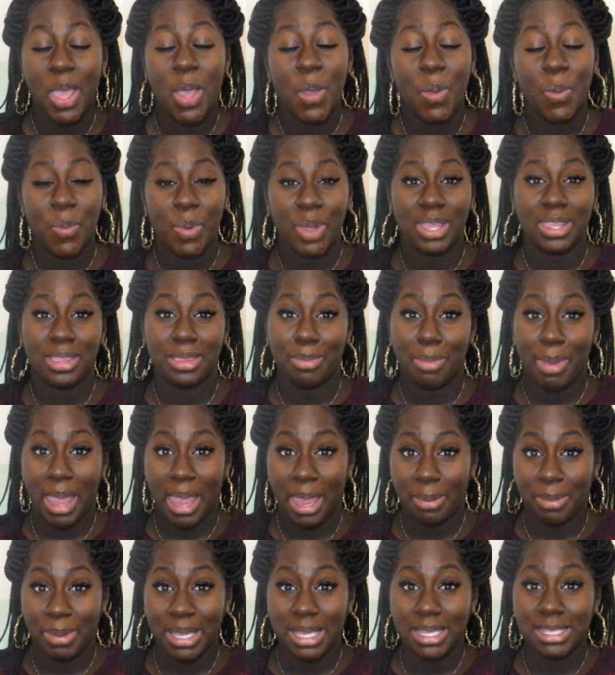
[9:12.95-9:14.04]
with the
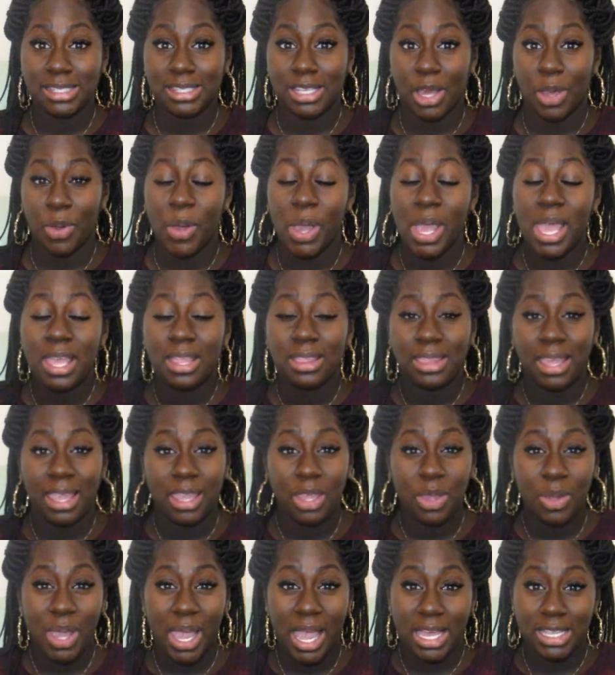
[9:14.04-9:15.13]
baby. So thank
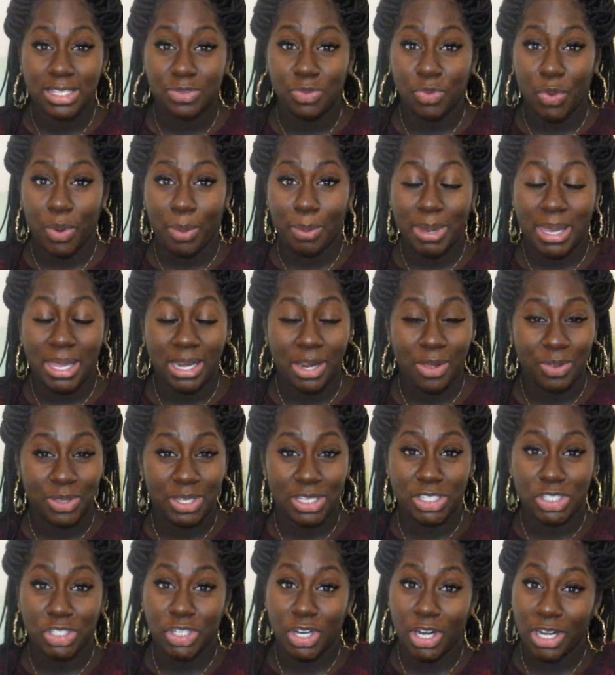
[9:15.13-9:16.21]
you guys for being on
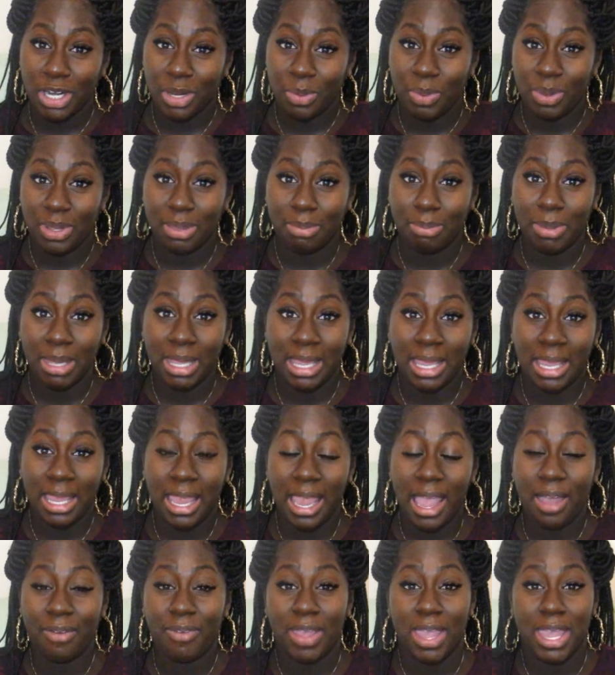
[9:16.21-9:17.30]
this journey with me.
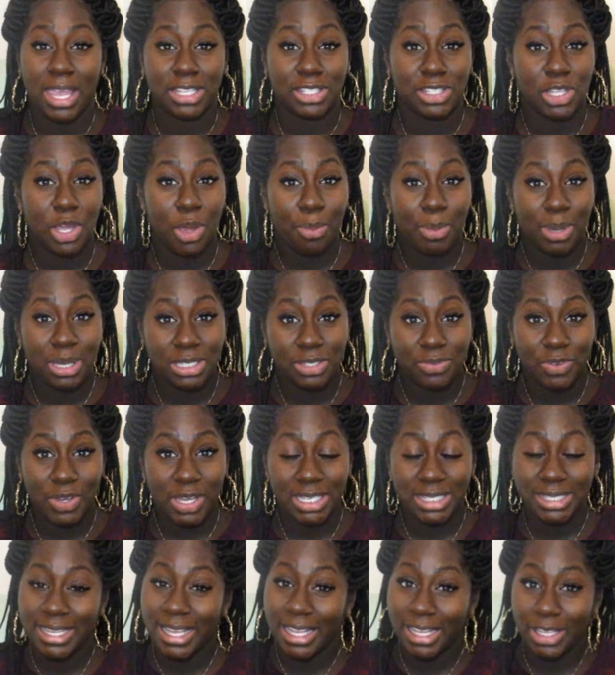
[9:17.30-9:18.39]
I've had so much fun
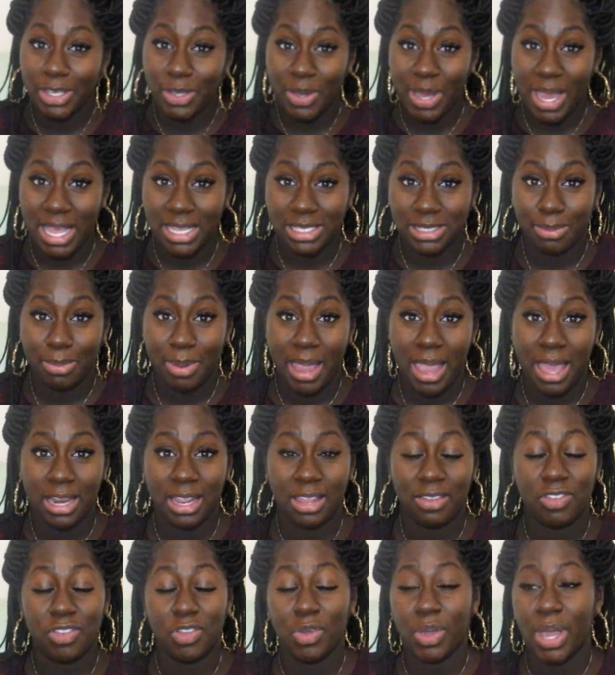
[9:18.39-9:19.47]
telling you guys about
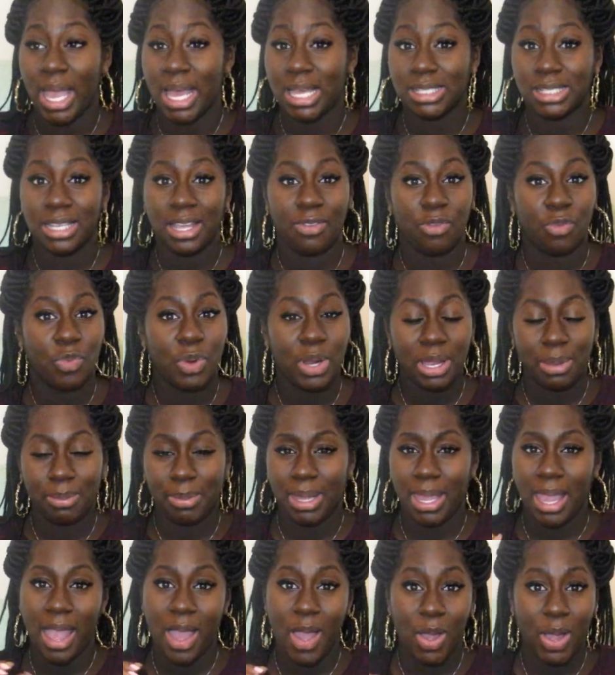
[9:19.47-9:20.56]
it. You guys have written
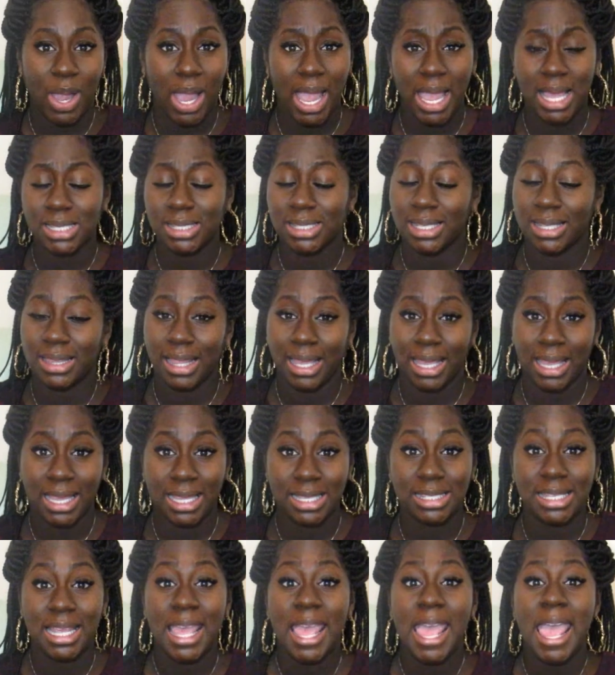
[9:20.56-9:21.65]
me all kinds of
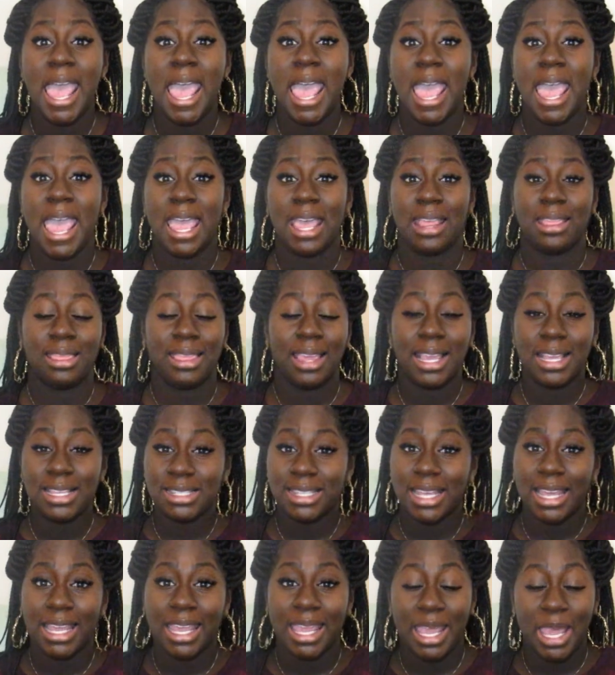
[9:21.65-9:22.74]
things and things
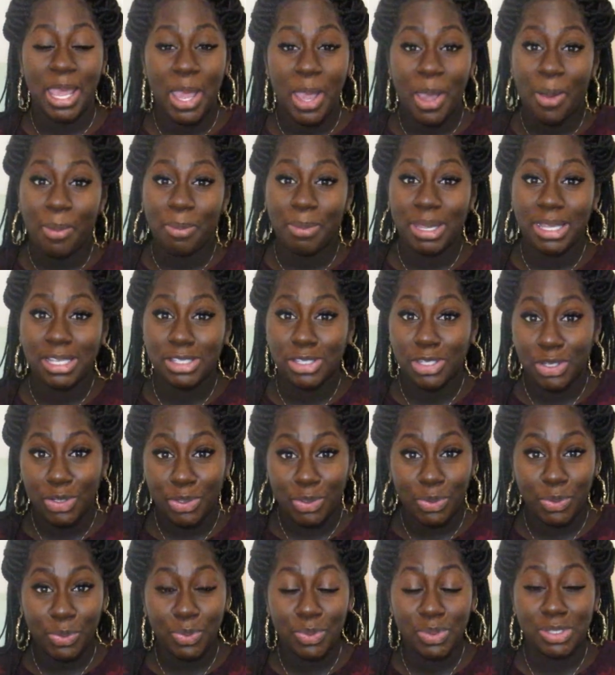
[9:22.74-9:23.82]
that can help me
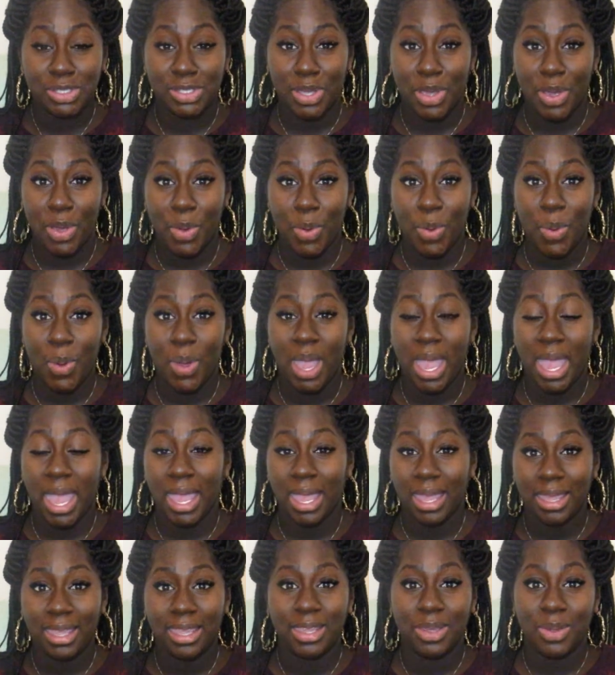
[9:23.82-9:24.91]
too. So
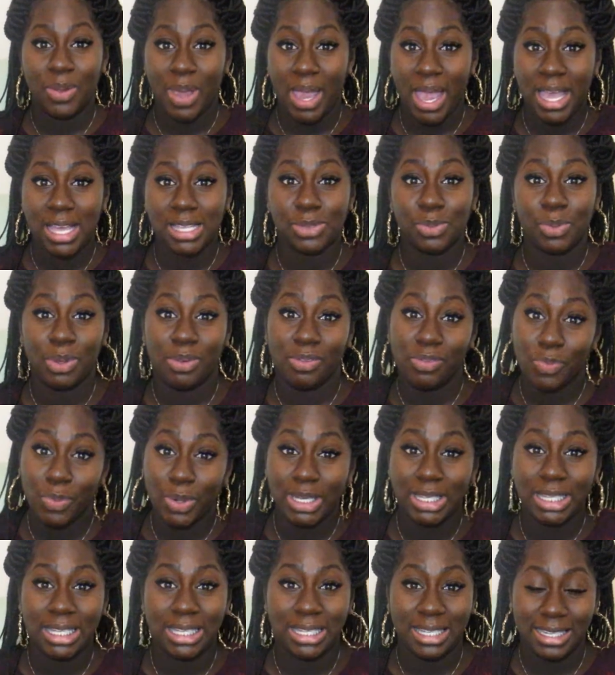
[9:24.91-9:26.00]
you guys, we've
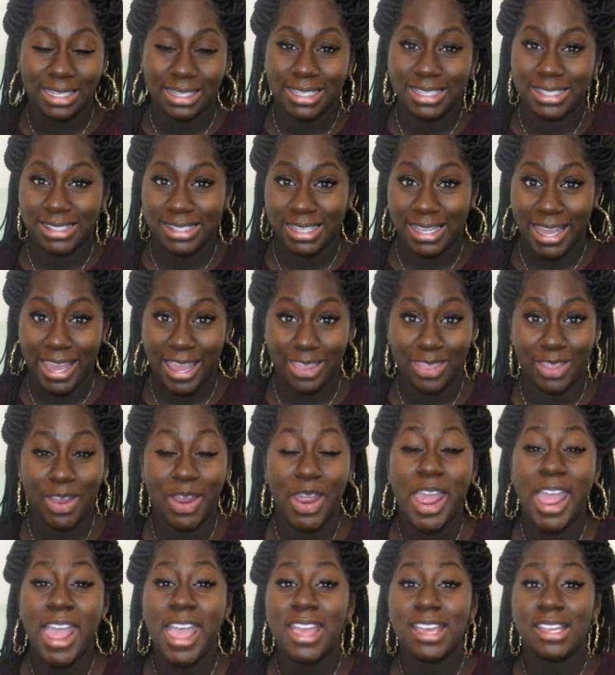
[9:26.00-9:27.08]
really done this together.
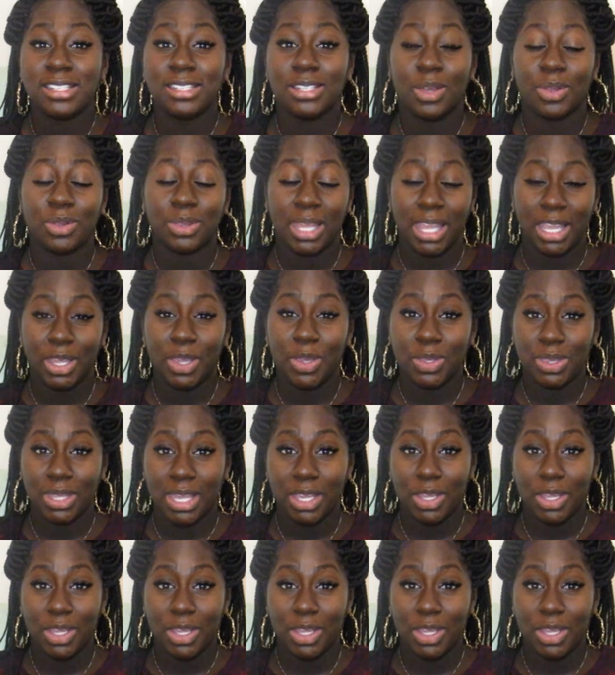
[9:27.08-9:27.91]
So thank you.